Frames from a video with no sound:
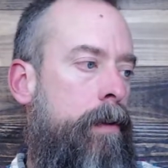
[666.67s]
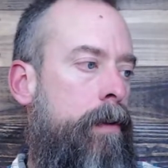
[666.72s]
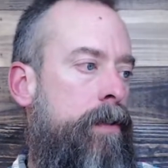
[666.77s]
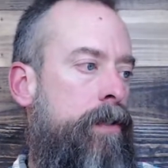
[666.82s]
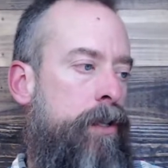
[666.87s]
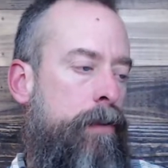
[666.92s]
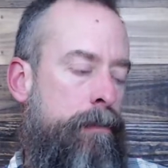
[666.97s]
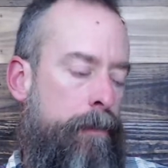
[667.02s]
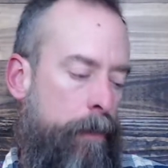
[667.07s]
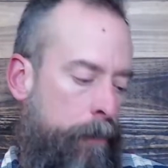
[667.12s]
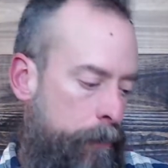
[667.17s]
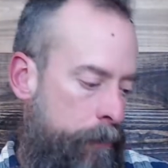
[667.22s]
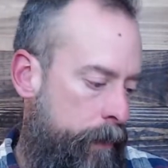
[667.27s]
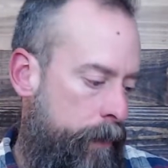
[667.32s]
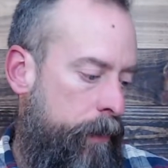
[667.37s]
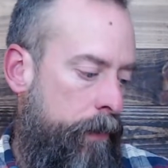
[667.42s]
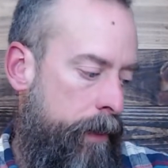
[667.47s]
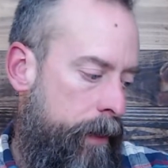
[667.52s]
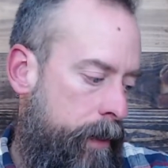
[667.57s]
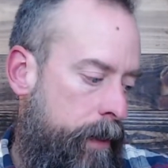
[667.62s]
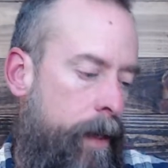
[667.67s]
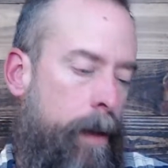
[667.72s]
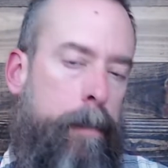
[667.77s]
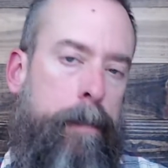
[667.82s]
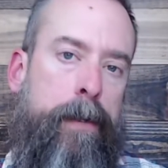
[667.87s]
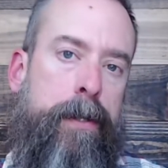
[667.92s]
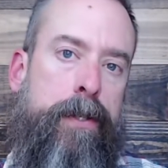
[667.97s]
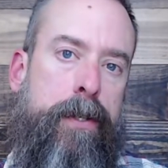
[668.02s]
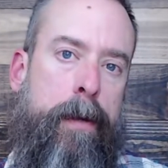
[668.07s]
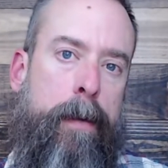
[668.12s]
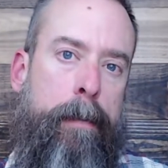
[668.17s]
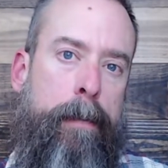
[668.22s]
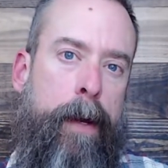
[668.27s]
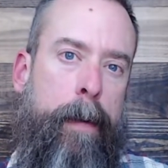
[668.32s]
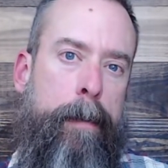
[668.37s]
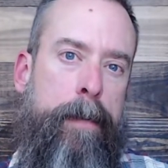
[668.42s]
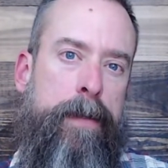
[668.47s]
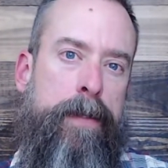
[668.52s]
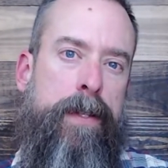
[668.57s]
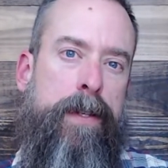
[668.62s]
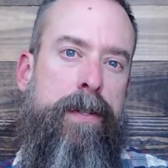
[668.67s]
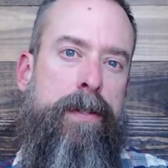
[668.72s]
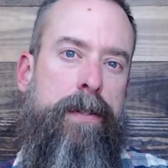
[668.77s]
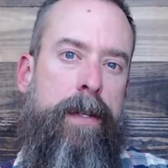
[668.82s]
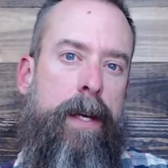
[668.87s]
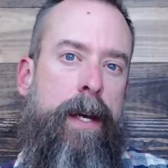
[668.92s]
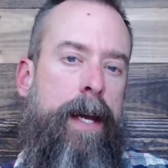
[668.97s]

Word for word: to fulfill and accomplish your purposes,